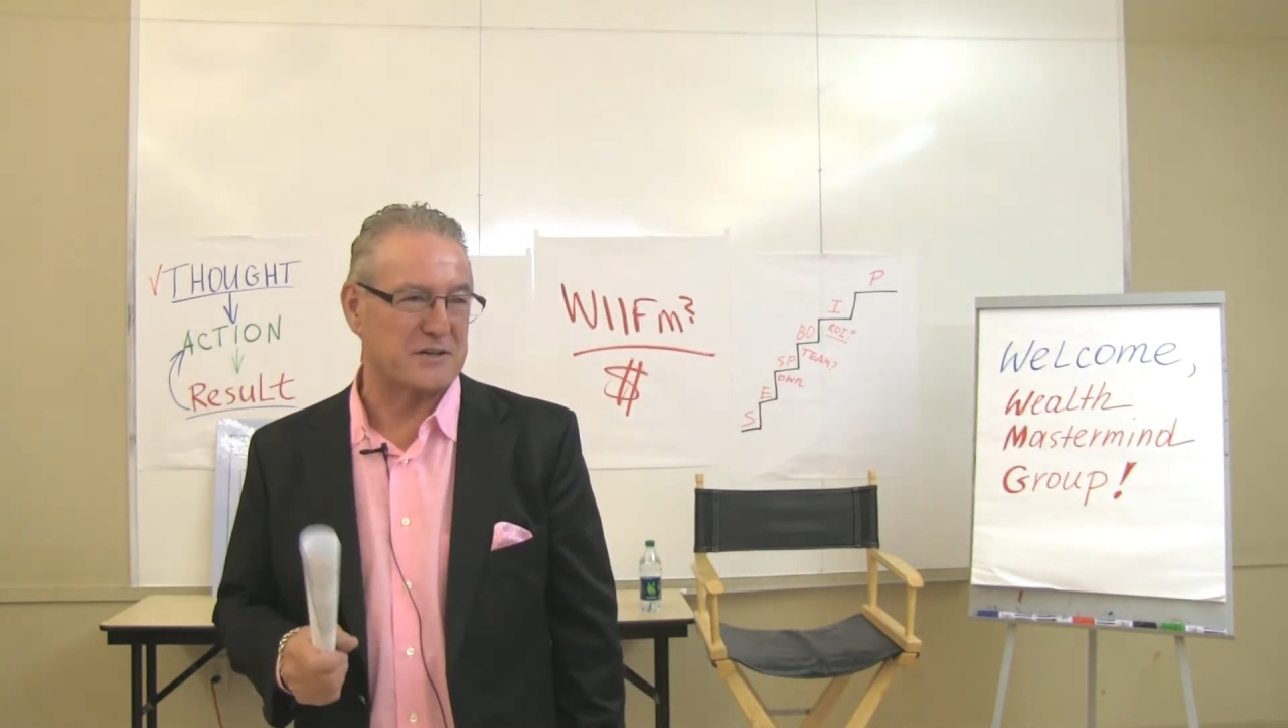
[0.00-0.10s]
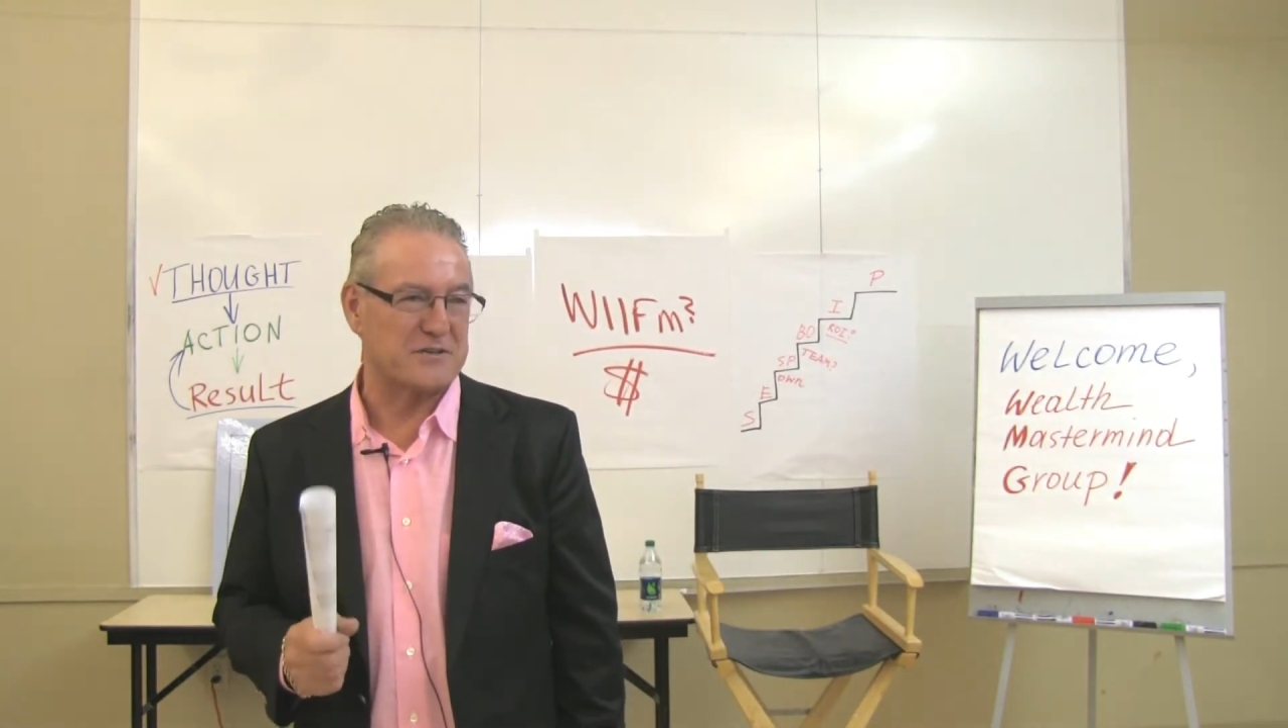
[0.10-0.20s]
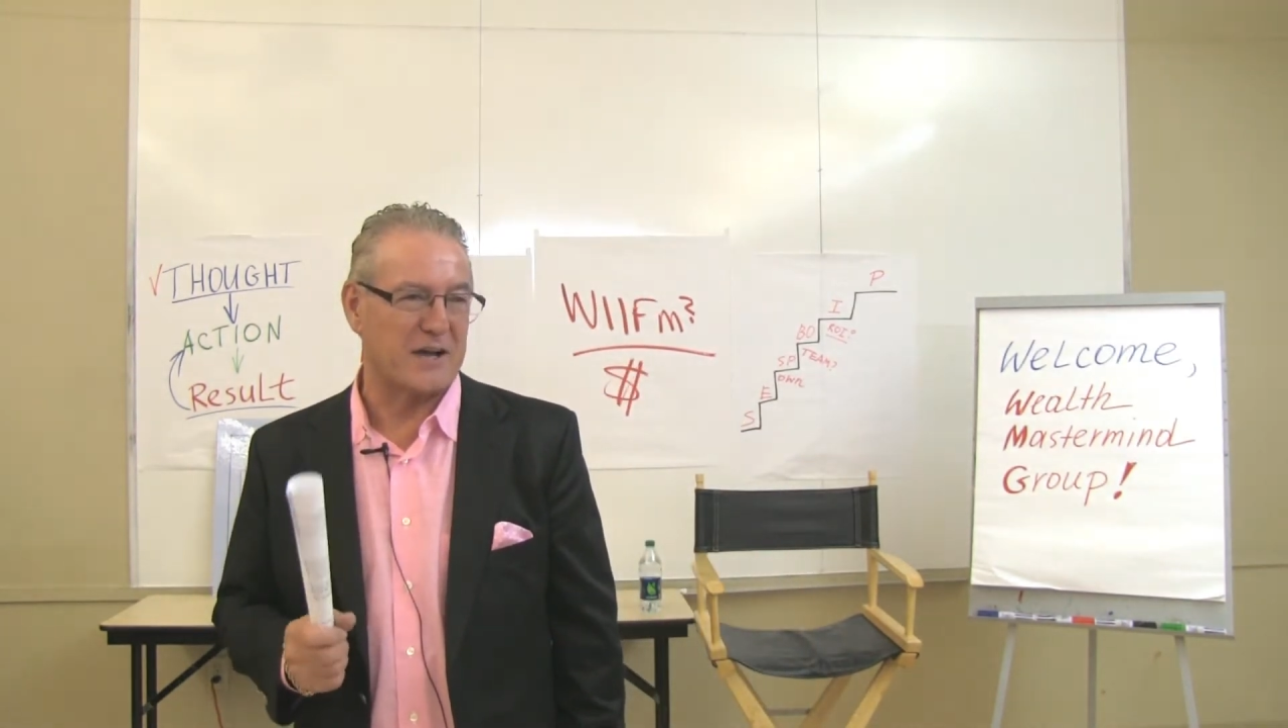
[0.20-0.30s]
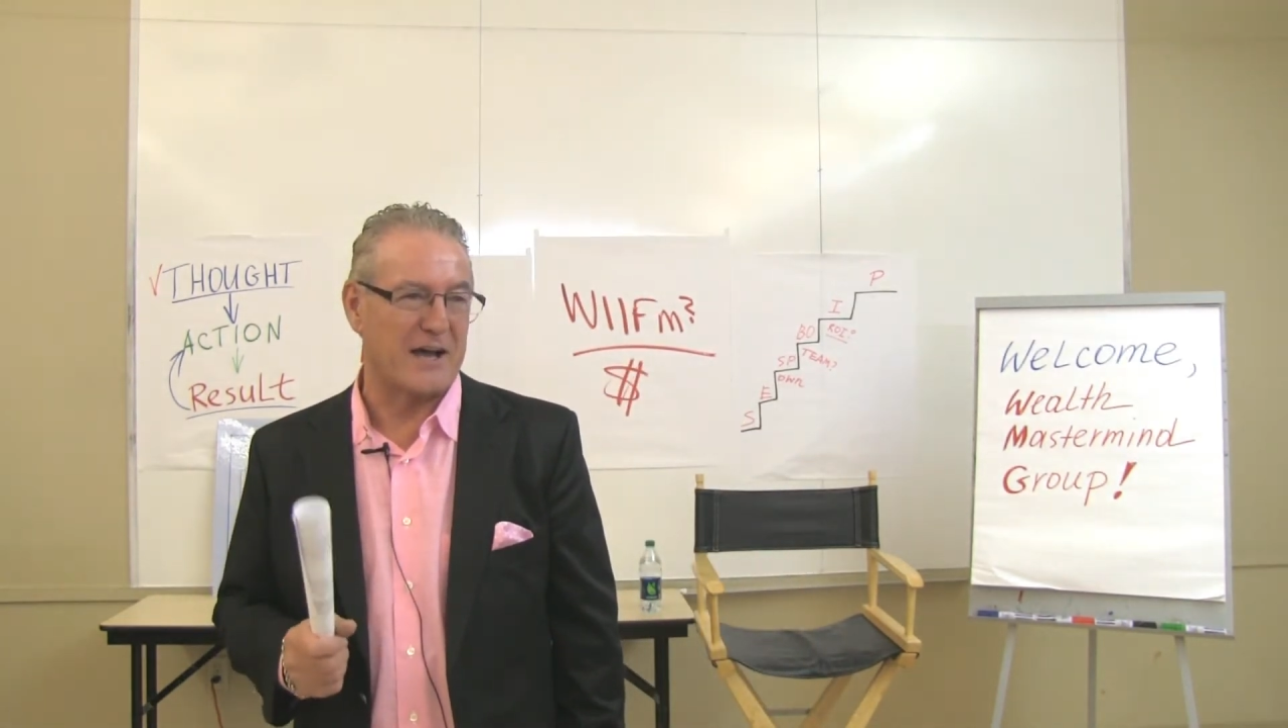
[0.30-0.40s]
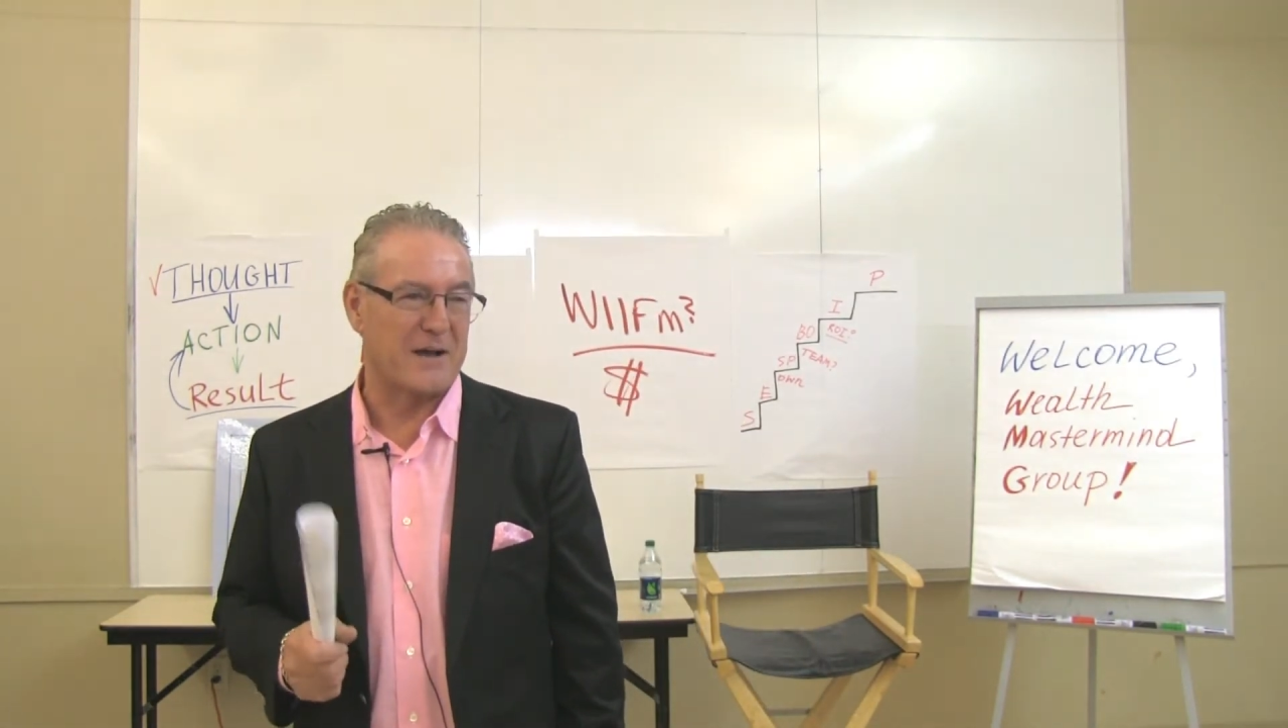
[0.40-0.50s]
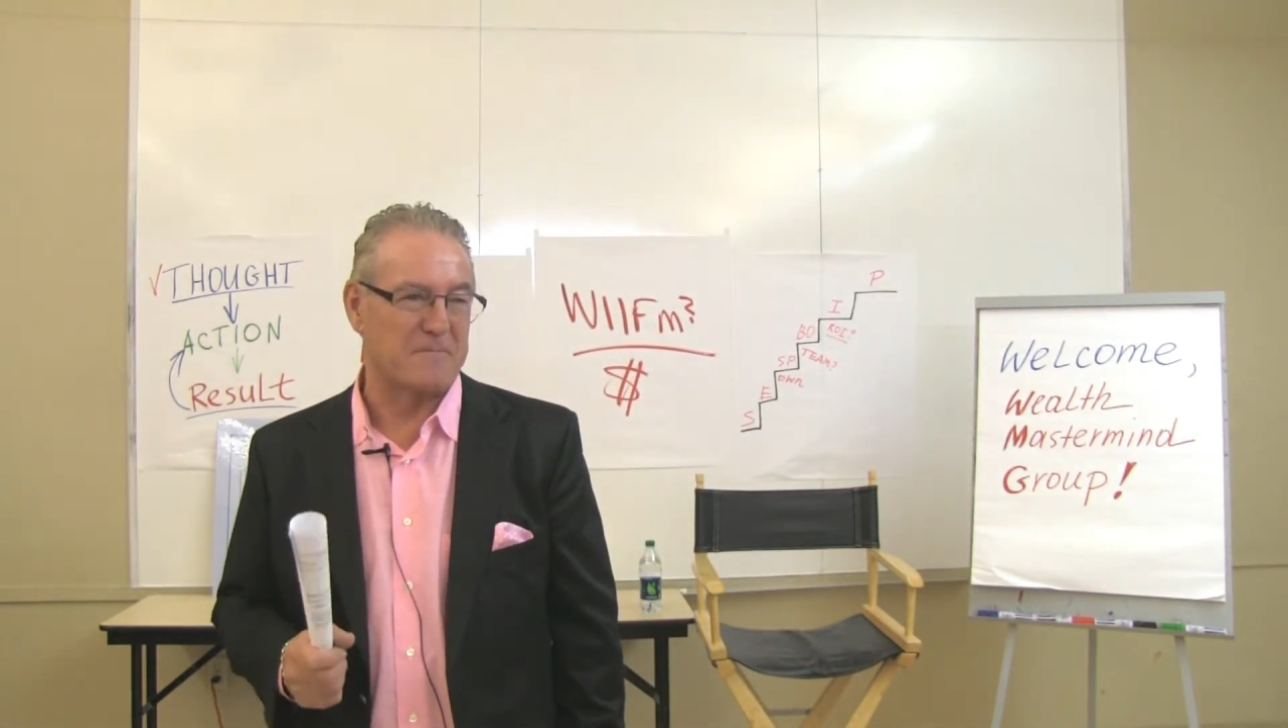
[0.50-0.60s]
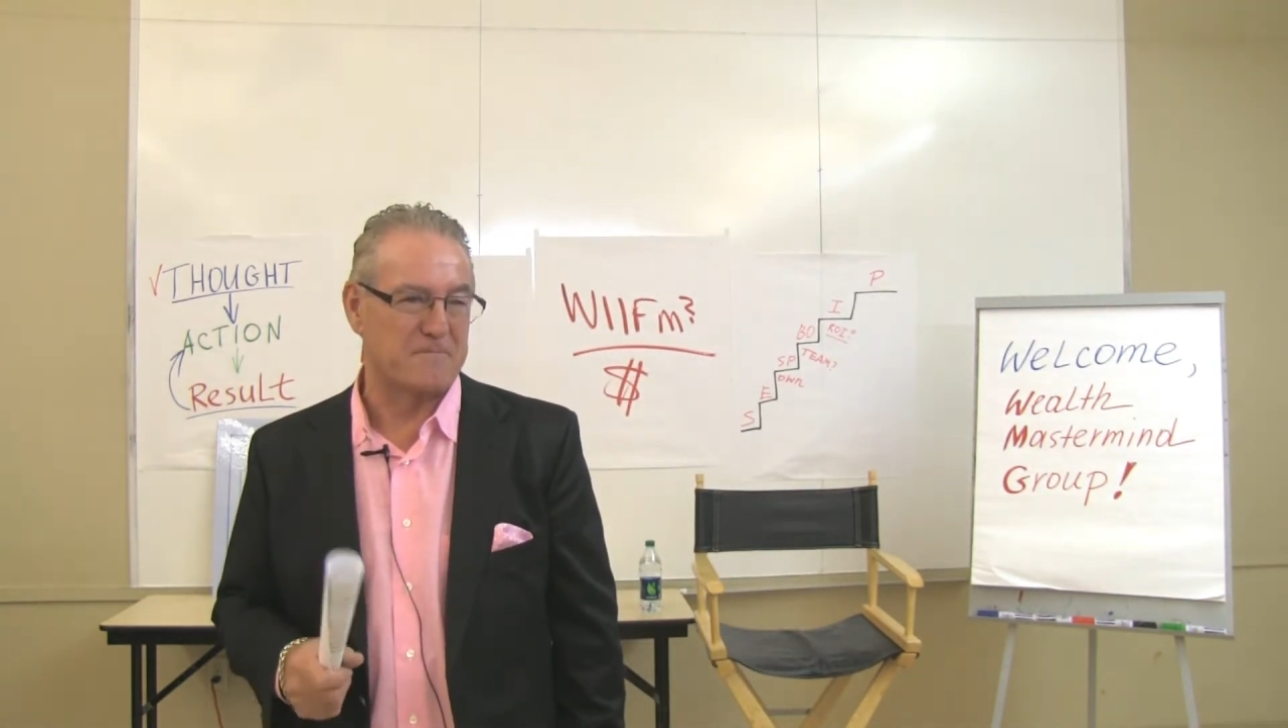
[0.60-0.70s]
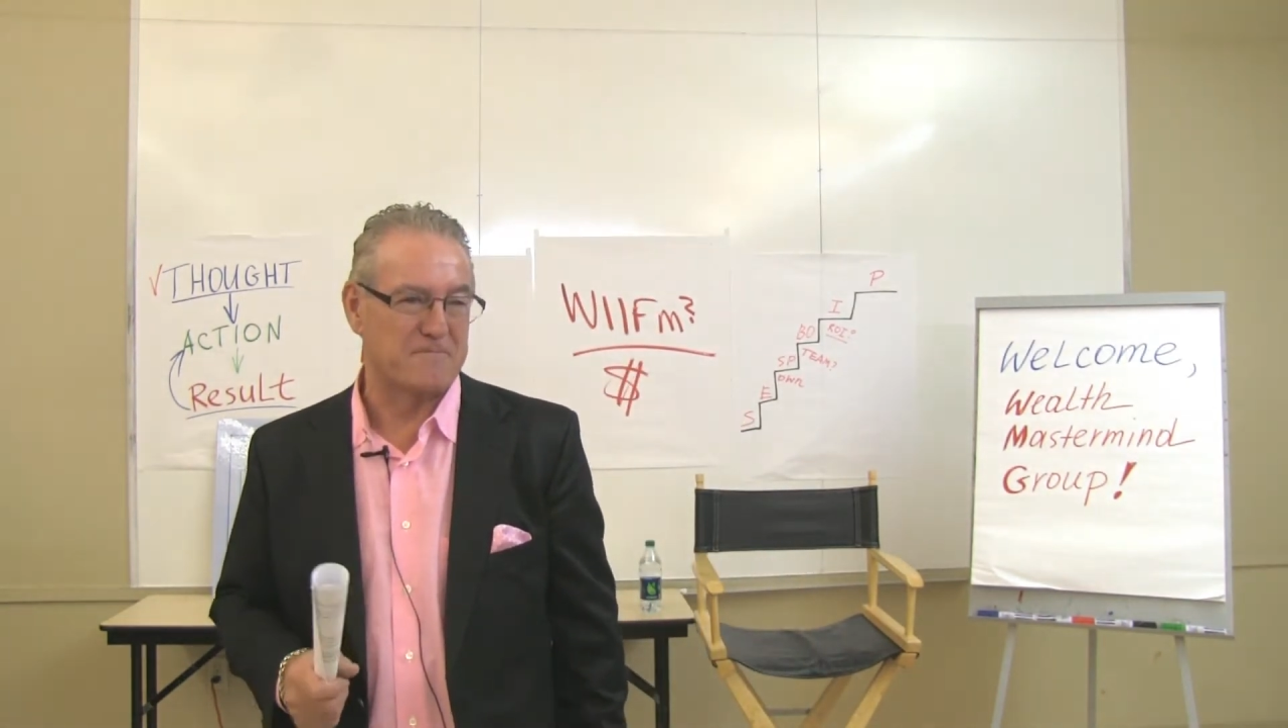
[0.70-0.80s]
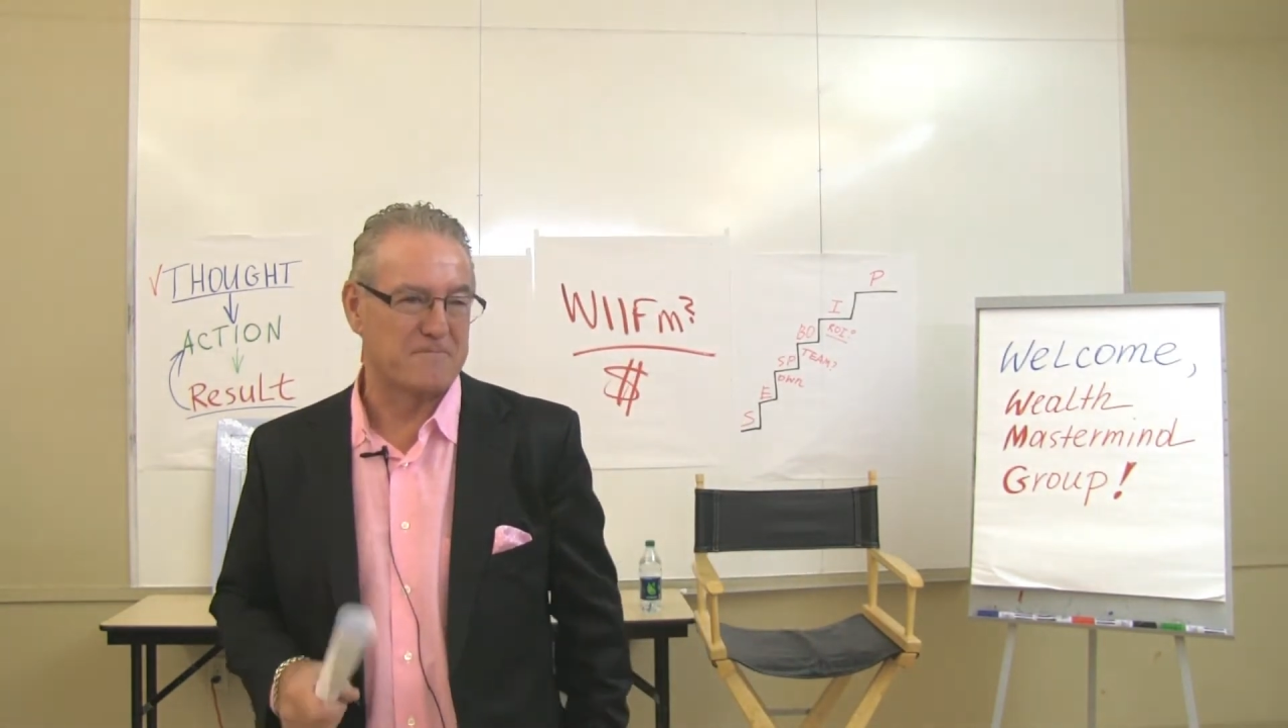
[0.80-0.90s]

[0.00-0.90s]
their time.